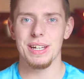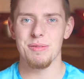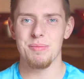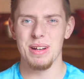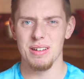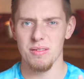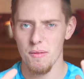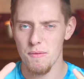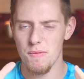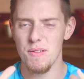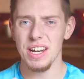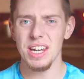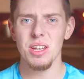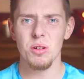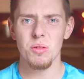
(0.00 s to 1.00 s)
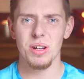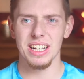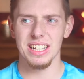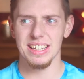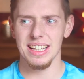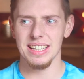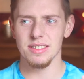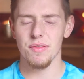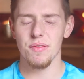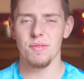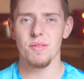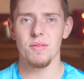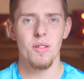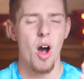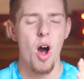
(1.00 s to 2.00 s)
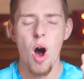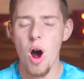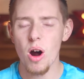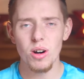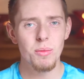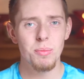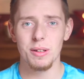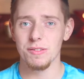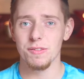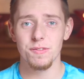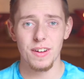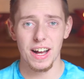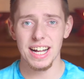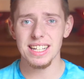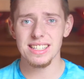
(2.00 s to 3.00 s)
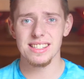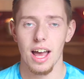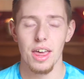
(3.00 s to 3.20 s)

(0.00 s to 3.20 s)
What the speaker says: have been videoing these horrible fights.